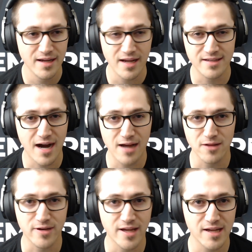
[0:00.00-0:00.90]
And
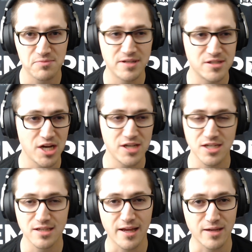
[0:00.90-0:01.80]
Kyler again has been
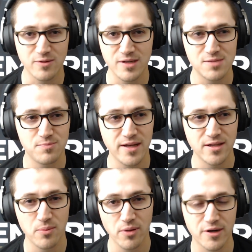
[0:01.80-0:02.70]
changing. Like, he's been
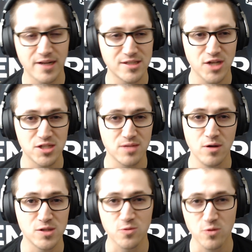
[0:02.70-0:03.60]
the player that's changed the
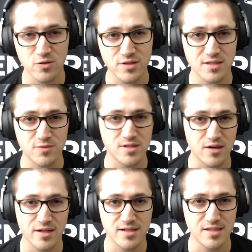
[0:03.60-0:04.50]
most roles since we
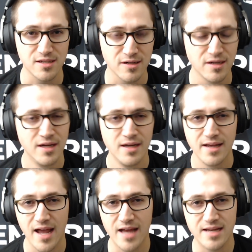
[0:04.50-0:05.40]
started this year,
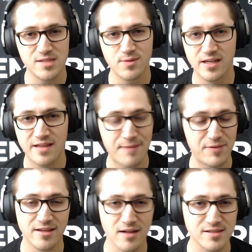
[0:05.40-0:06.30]
and he's been
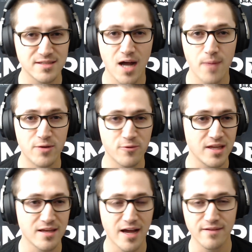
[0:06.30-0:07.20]
adapting nonstop and
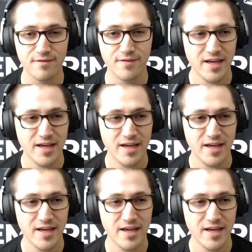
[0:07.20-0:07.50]
really kind of